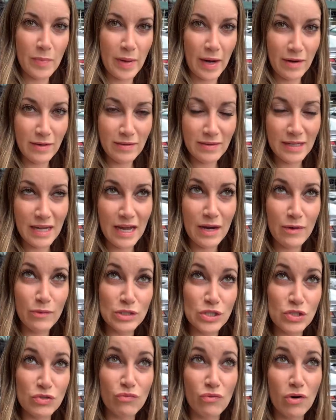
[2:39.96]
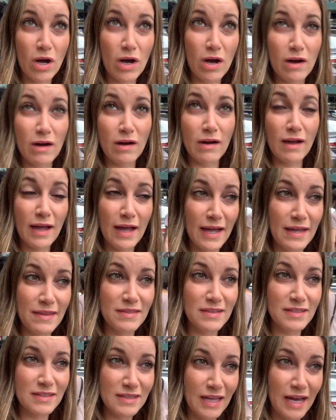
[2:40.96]
Apparently I was wrong, and
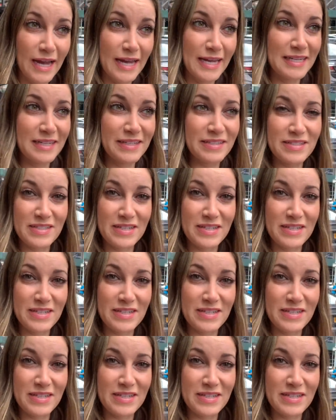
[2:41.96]
the line is